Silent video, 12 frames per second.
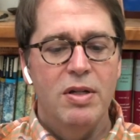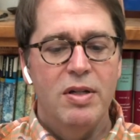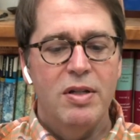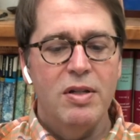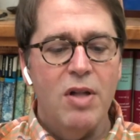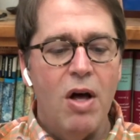
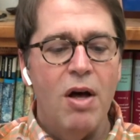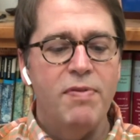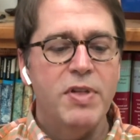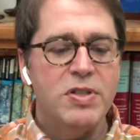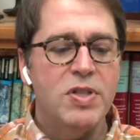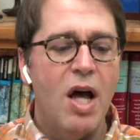Love
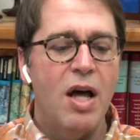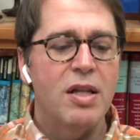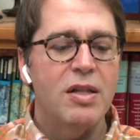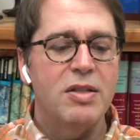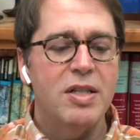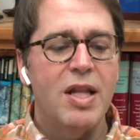does
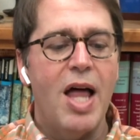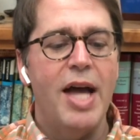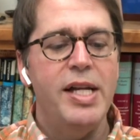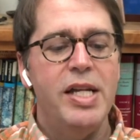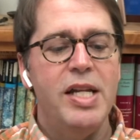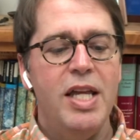not
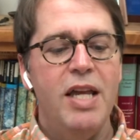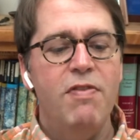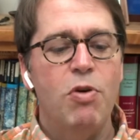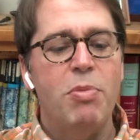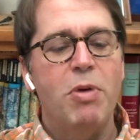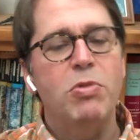delight in
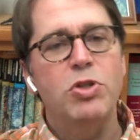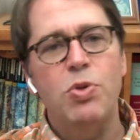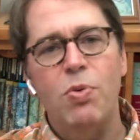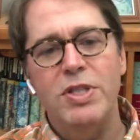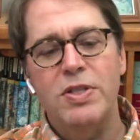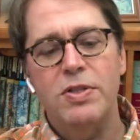evil, but
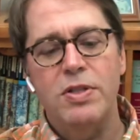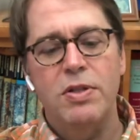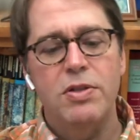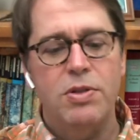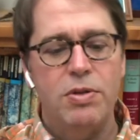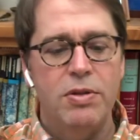rejoices in the
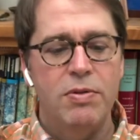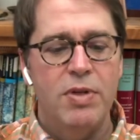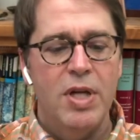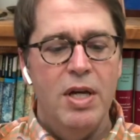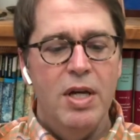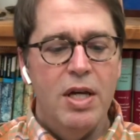truth.
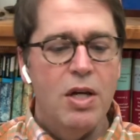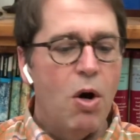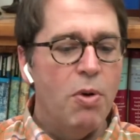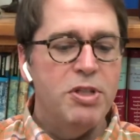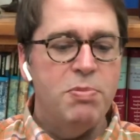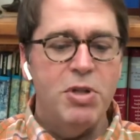It
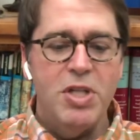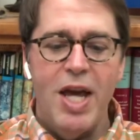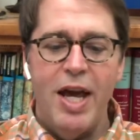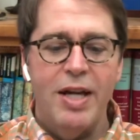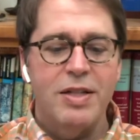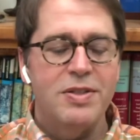always
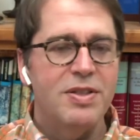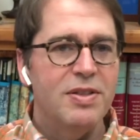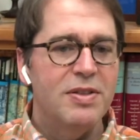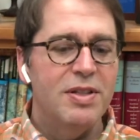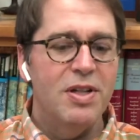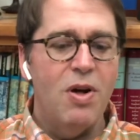protects.
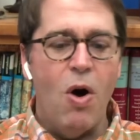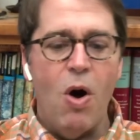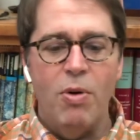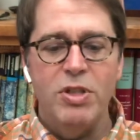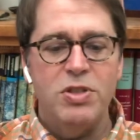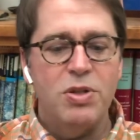It
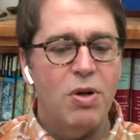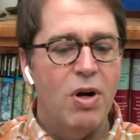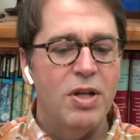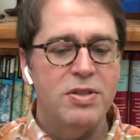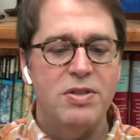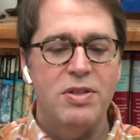always trusts.